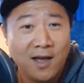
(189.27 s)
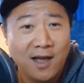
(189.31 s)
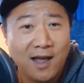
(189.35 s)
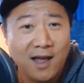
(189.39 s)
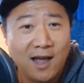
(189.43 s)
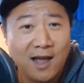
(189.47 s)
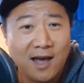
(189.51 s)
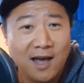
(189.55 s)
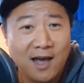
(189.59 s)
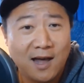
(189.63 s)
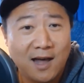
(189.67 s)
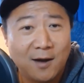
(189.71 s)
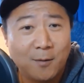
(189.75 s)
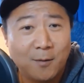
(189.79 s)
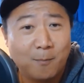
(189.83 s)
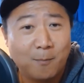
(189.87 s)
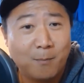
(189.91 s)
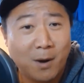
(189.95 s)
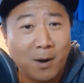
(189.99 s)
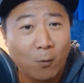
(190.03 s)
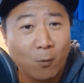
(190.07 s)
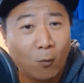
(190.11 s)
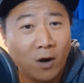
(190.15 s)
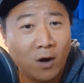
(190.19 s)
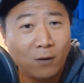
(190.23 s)
And
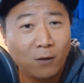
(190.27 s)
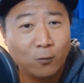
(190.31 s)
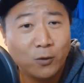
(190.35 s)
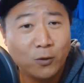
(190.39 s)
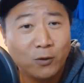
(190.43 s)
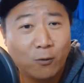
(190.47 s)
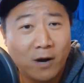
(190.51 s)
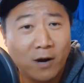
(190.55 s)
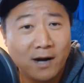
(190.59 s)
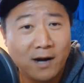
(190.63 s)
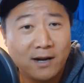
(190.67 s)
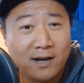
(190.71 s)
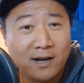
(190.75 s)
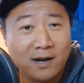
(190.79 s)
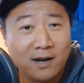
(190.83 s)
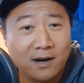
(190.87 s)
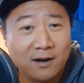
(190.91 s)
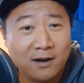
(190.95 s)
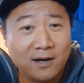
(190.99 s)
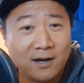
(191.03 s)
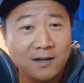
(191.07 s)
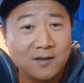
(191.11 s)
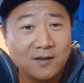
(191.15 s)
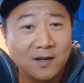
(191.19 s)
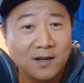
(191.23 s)
my one regret
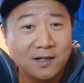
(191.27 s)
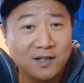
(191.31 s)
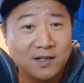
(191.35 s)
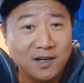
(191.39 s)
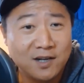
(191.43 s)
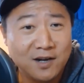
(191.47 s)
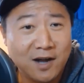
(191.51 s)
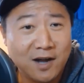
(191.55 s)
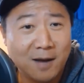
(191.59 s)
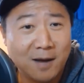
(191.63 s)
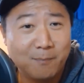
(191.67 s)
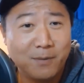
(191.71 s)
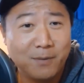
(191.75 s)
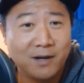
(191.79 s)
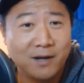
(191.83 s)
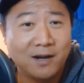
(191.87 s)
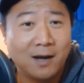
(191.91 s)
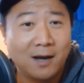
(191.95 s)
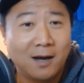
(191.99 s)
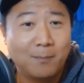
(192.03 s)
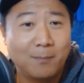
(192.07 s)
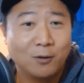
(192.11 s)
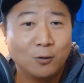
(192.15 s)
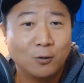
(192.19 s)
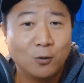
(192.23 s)
here is I did not pick
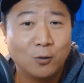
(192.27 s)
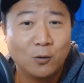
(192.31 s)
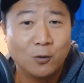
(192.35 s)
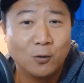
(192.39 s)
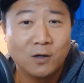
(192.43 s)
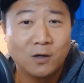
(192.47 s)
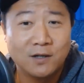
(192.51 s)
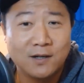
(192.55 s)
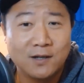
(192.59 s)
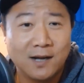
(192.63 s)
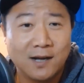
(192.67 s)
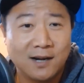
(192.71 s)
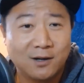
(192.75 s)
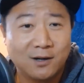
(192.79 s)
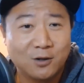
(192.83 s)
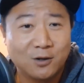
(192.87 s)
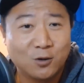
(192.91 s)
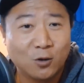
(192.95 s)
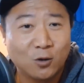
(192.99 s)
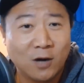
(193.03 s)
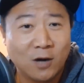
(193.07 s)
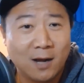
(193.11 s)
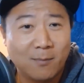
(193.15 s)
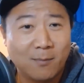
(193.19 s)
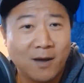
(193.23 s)
up a Luka Tiger
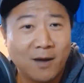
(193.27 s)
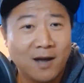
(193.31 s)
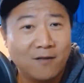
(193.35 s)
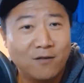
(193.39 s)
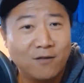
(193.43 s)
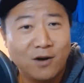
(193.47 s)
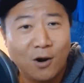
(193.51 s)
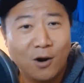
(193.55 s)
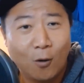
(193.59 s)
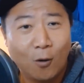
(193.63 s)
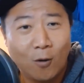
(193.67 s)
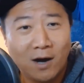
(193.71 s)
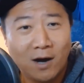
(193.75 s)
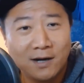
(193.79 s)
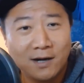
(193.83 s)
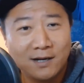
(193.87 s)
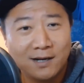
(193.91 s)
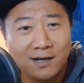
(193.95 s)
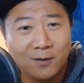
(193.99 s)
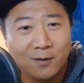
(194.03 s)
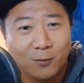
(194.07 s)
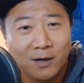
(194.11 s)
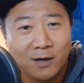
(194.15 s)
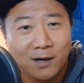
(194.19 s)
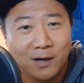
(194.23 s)
Stripe. I have no
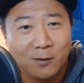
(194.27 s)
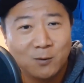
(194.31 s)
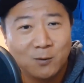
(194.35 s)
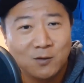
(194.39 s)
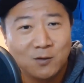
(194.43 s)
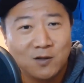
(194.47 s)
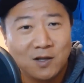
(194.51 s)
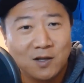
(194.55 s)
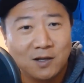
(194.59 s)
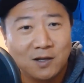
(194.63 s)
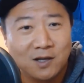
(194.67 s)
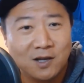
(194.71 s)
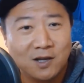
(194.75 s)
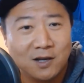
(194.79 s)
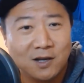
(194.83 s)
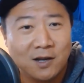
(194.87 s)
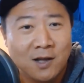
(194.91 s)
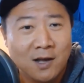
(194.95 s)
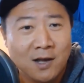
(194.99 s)
idea what I was thinking.